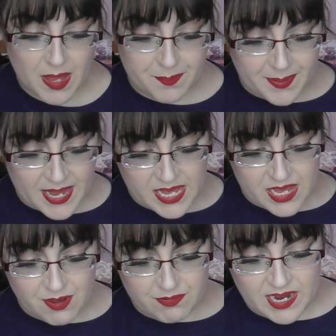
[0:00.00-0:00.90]
Pinky
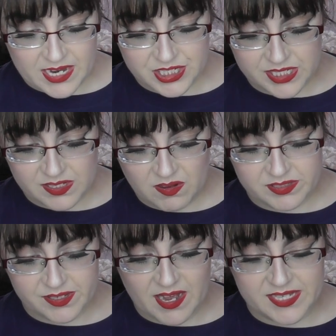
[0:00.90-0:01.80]
Goat Lashes
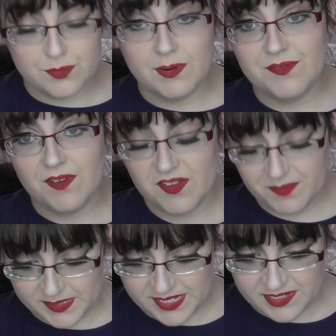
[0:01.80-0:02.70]
also has 25%